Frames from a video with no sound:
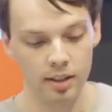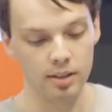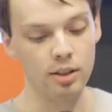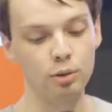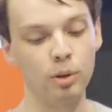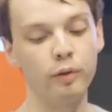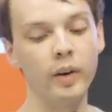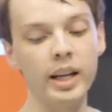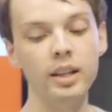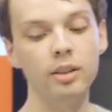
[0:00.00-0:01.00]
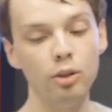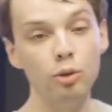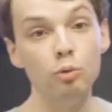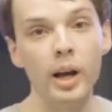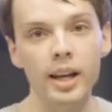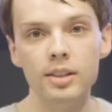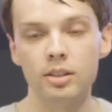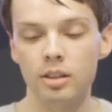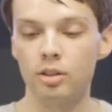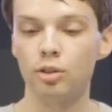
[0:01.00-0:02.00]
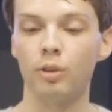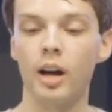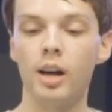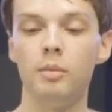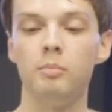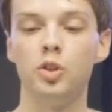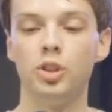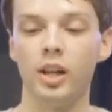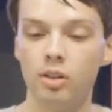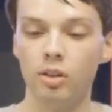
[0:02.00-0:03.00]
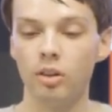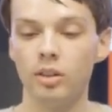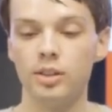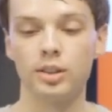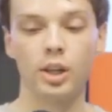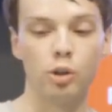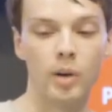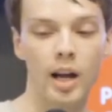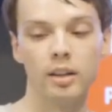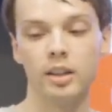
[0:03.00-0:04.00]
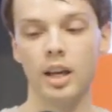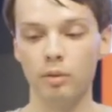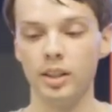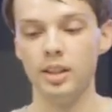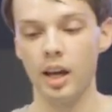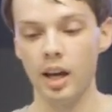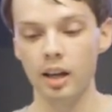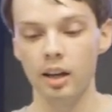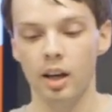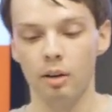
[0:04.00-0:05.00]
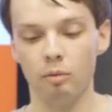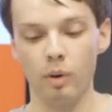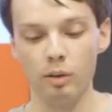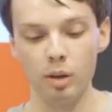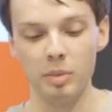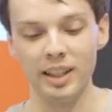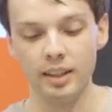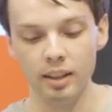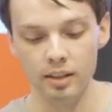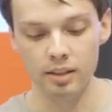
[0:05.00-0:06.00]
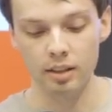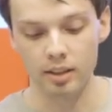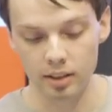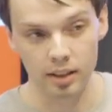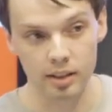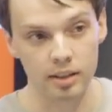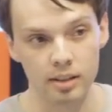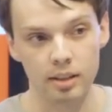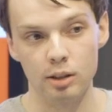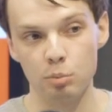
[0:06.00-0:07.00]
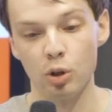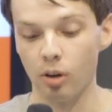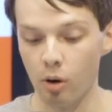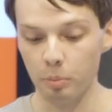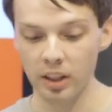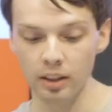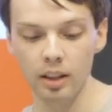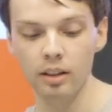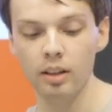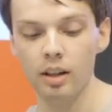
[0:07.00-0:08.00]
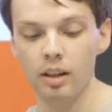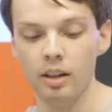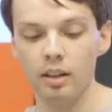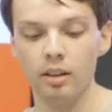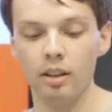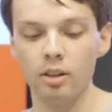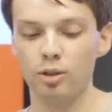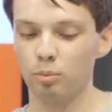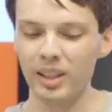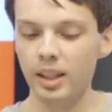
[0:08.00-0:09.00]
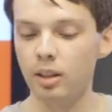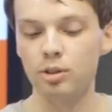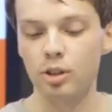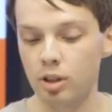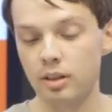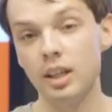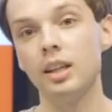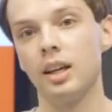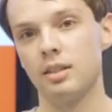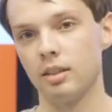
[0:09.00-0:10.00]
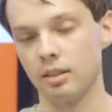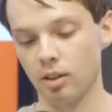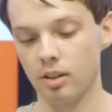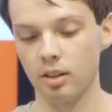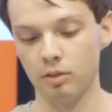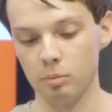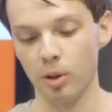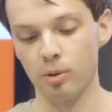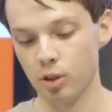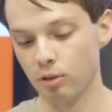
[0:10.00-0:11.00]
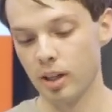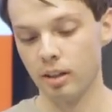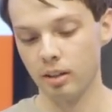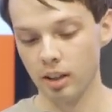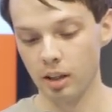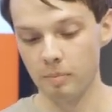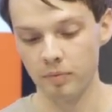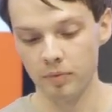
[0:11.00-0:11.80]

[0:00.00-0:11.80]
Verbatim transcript: Since we're finding new ways to describe gender and sexuality every day, when we begin to discuss these things more openly, there's really no such thing as an exhaustive approach to identity.